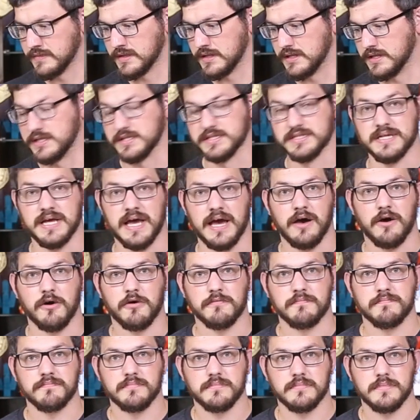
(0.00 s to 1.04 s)
It is
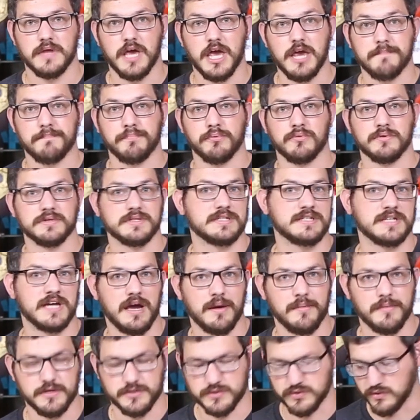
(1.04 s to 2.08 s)
now April at the
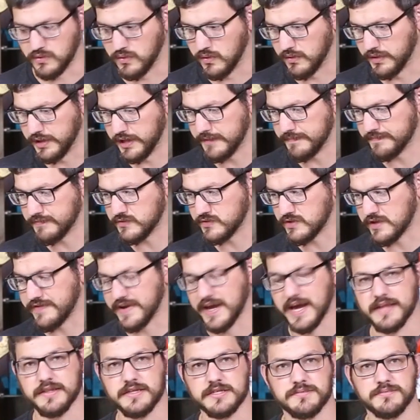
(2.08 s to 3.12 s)
time of this recording, so I've
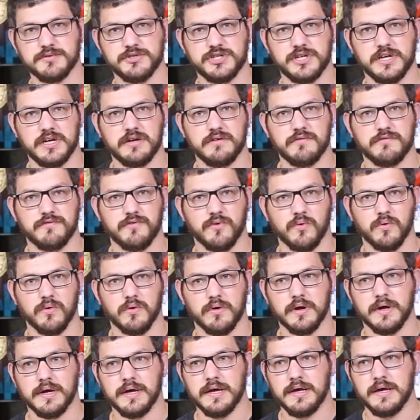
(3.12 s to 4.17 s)
had this machine
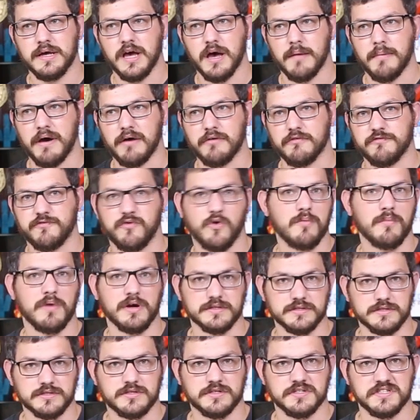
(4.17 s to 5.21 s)
for about 4
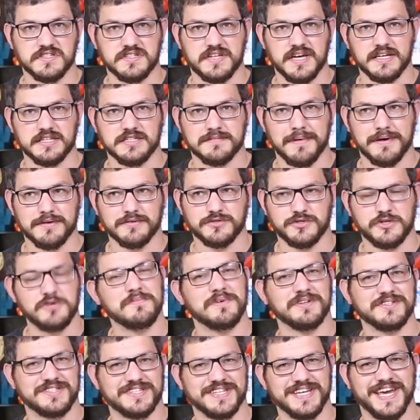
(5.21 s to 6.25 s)
months because it takes about 2
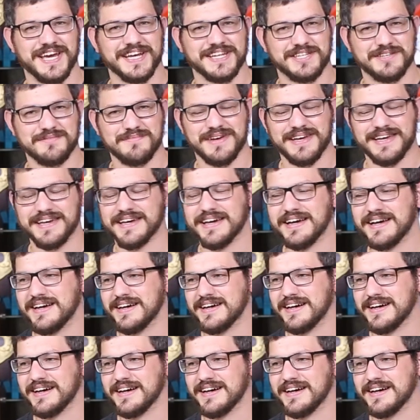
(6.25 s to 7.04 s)
months to get to me.